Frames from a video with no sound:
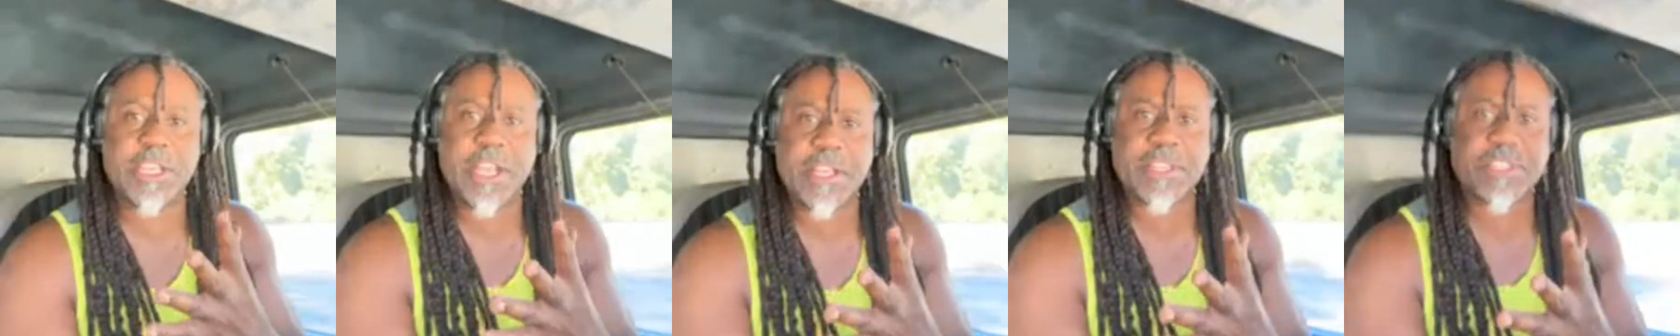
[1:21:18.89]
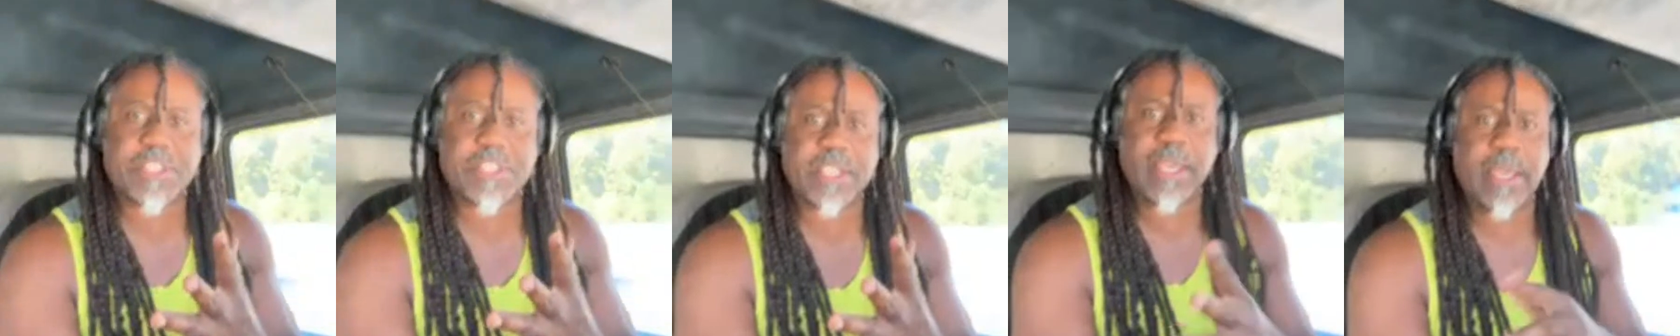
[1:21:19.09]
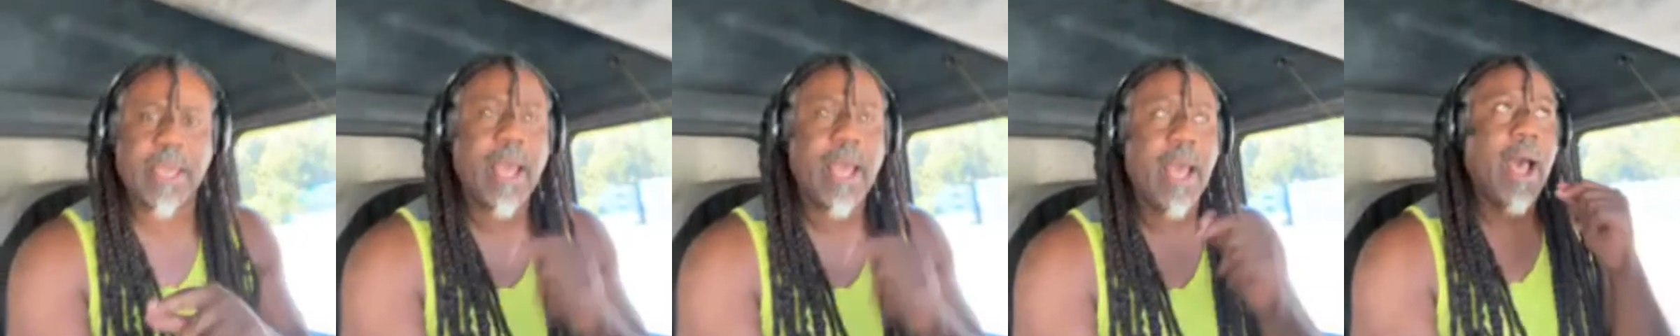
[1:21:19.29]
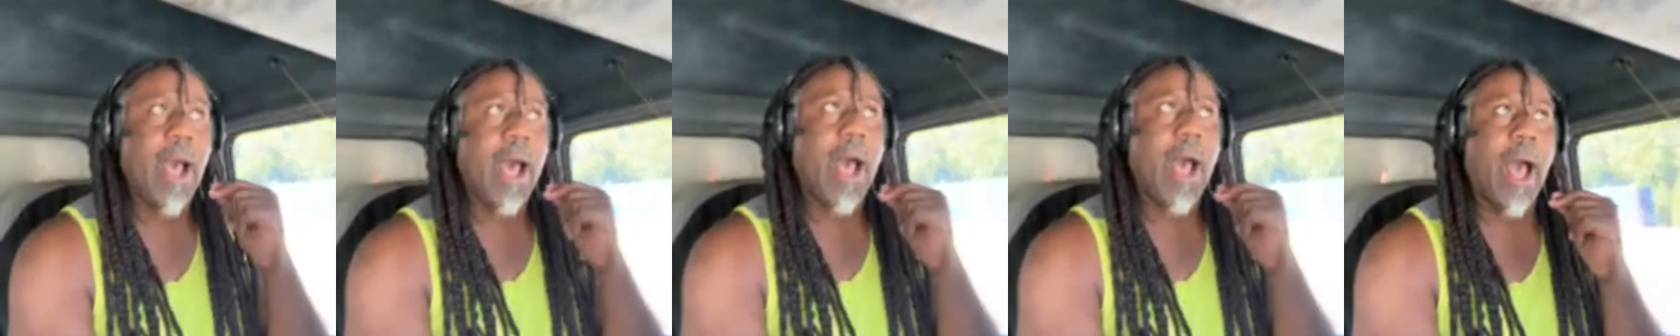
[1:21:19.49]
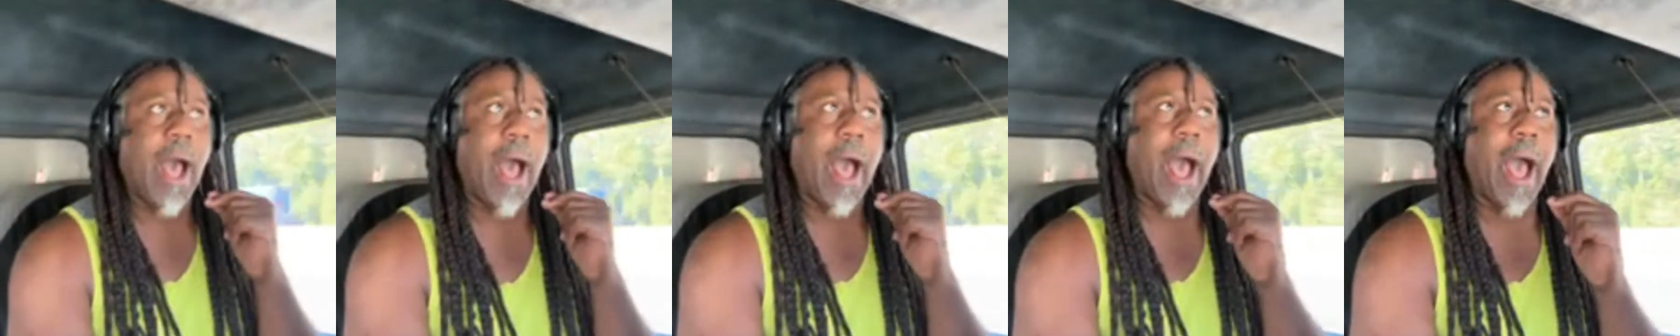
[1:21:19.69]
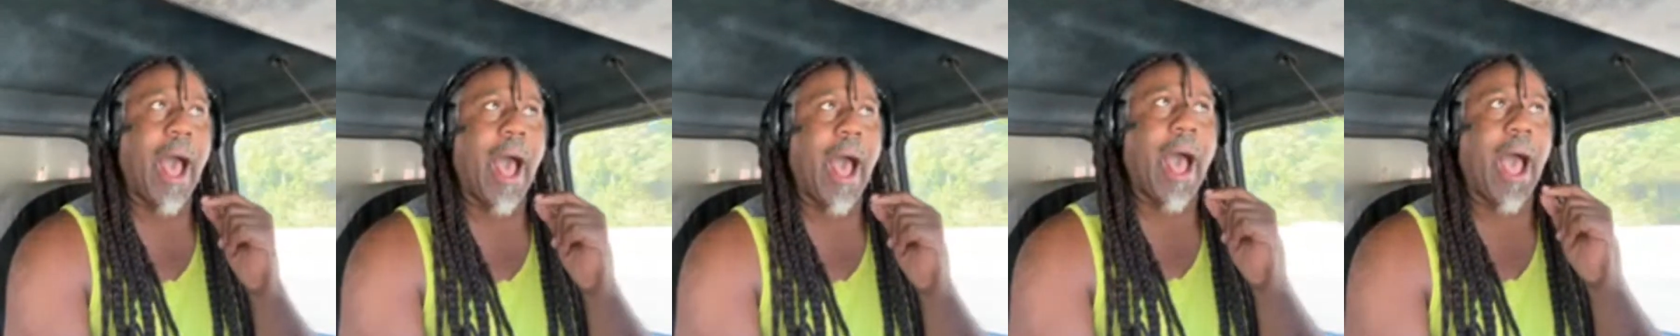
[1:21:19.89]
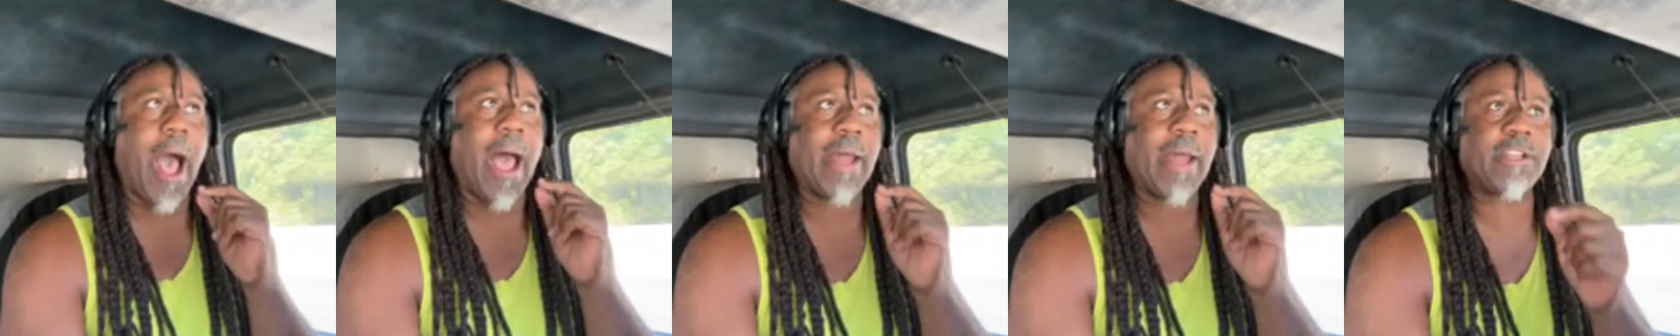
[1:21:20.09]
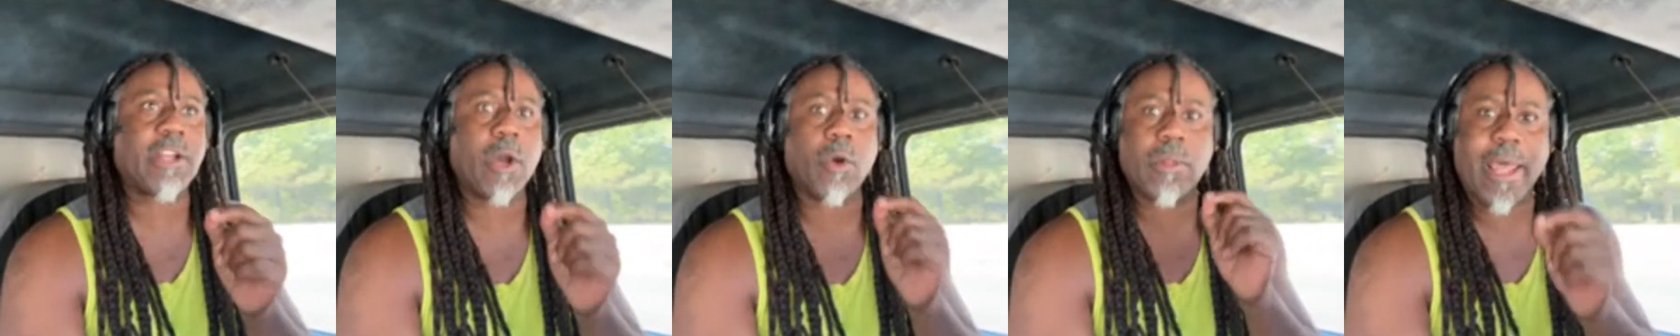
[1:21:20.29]
Jesse,
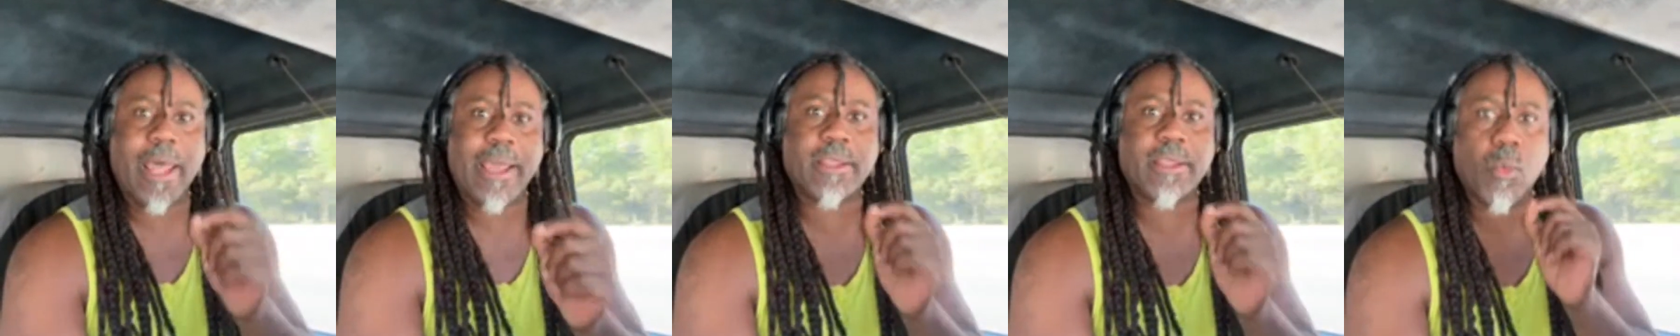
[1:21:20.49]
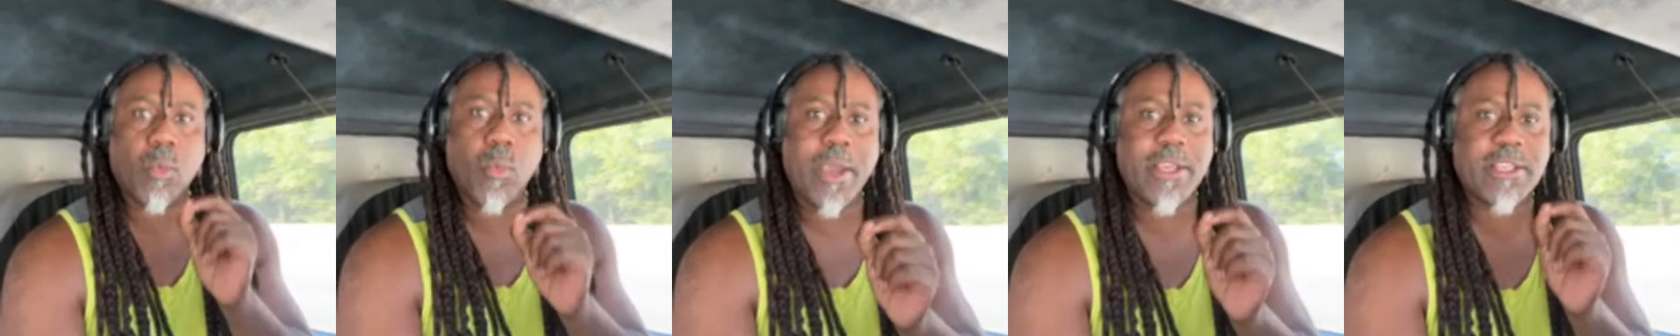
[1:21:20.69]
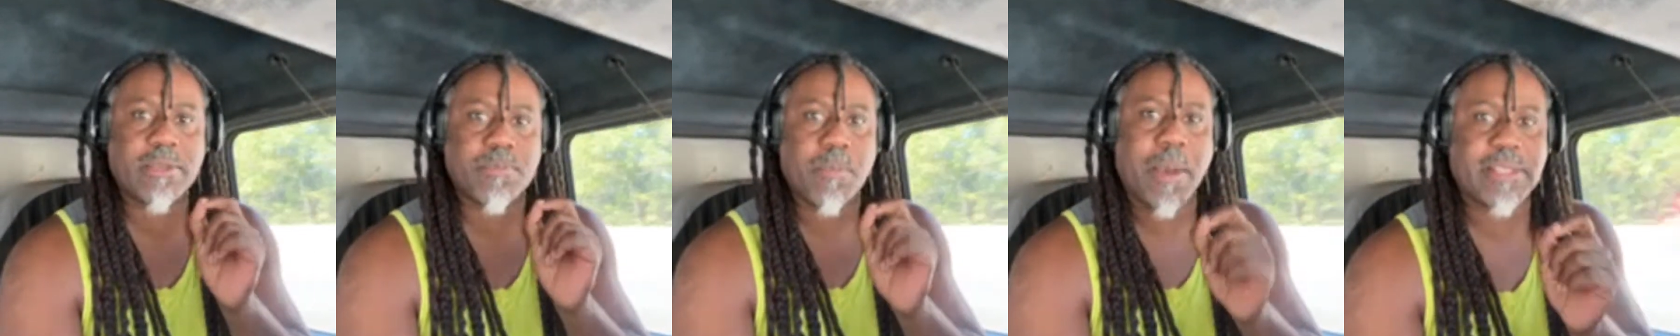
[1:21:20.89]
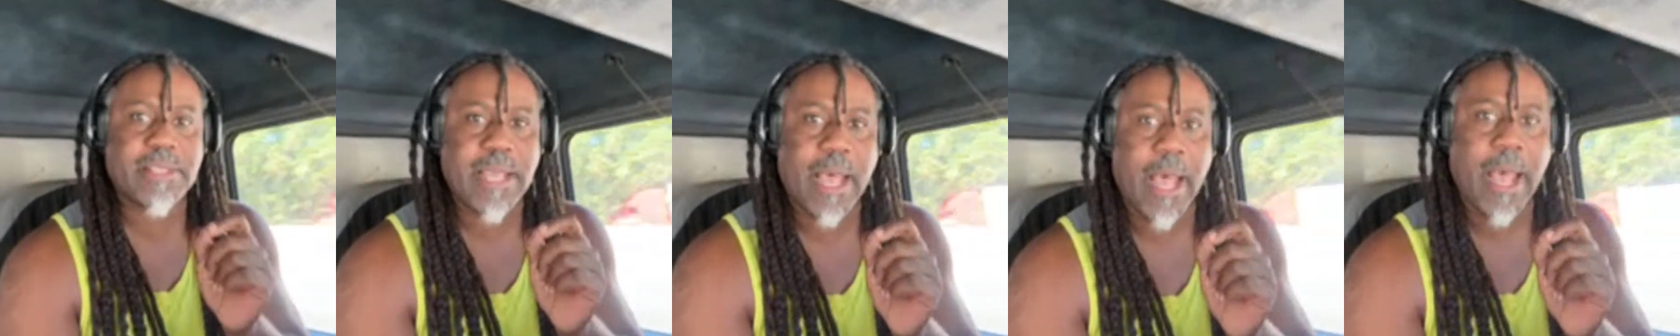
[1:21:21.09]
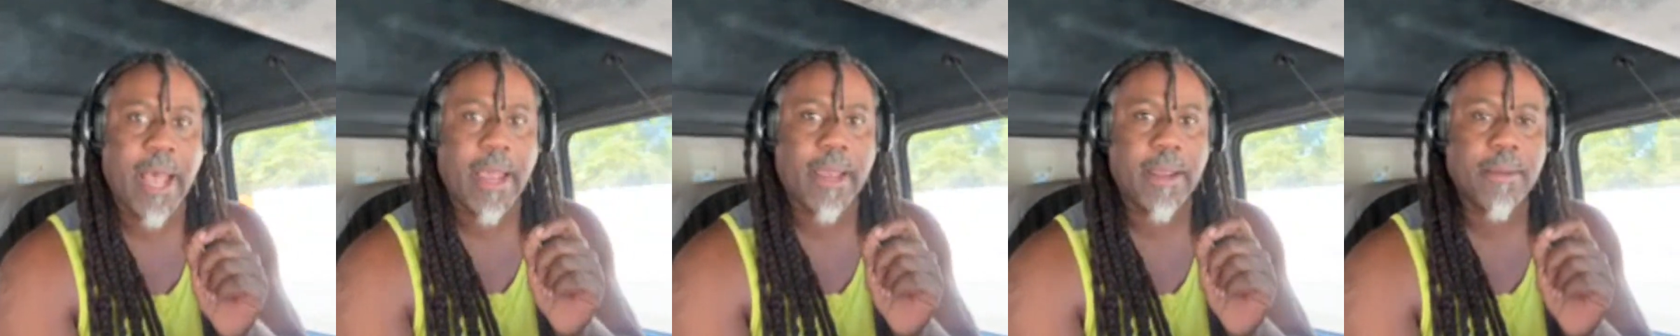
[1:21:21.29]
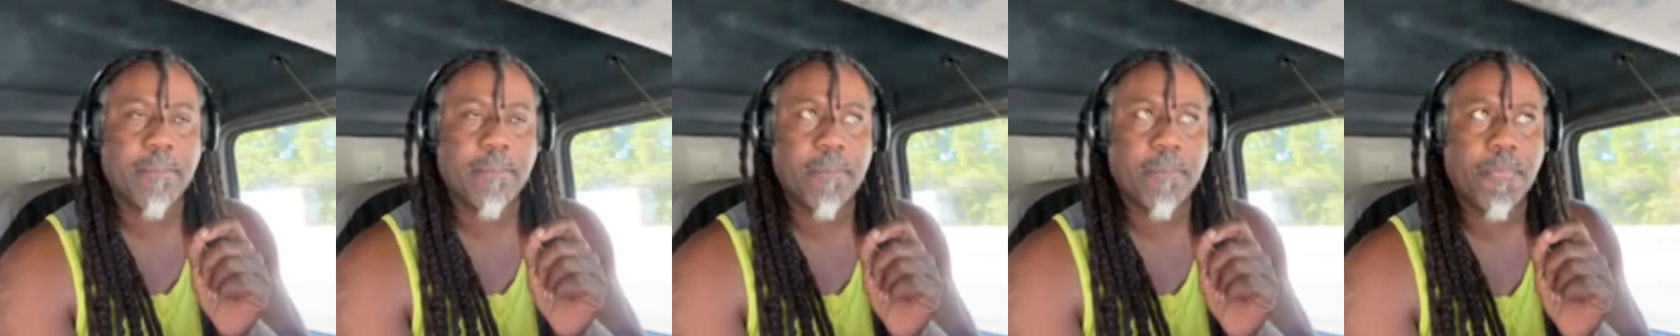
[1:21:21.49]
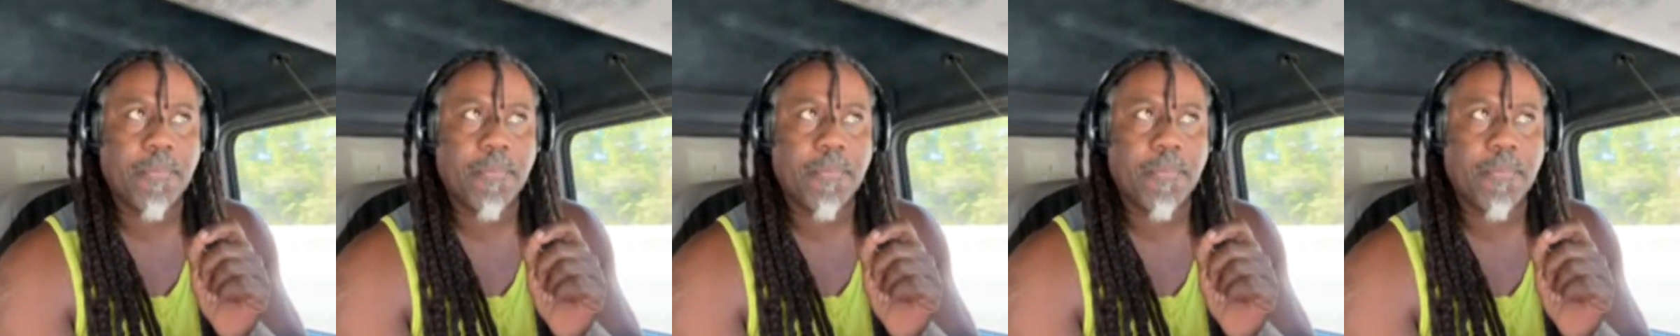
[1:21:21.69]
I don't like to waste my time.